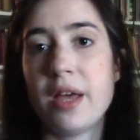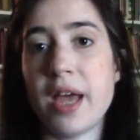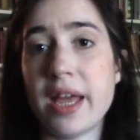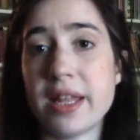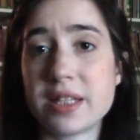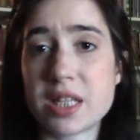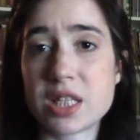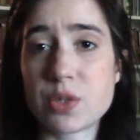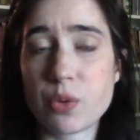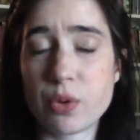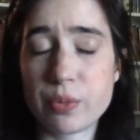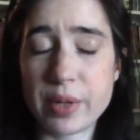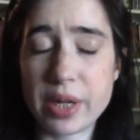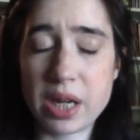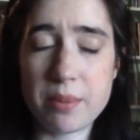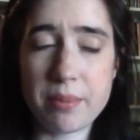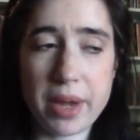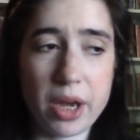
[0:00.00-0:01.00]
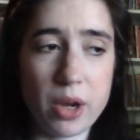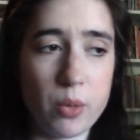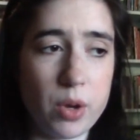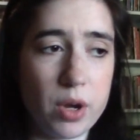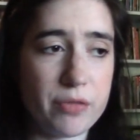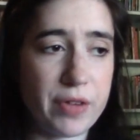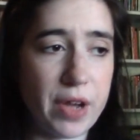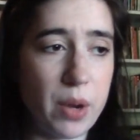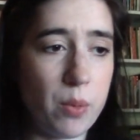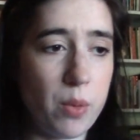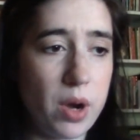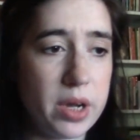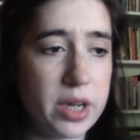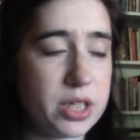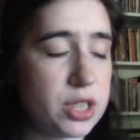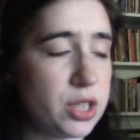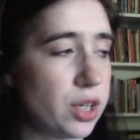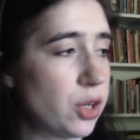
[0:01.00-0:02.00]
And since we're reading Beowulf, I
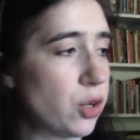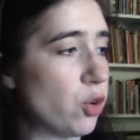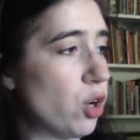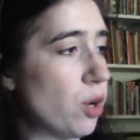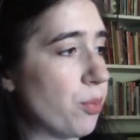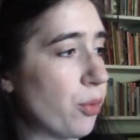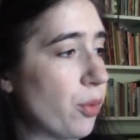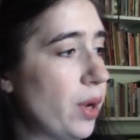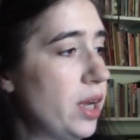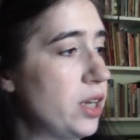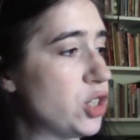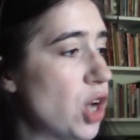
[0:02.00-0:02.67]
wanted to incorporate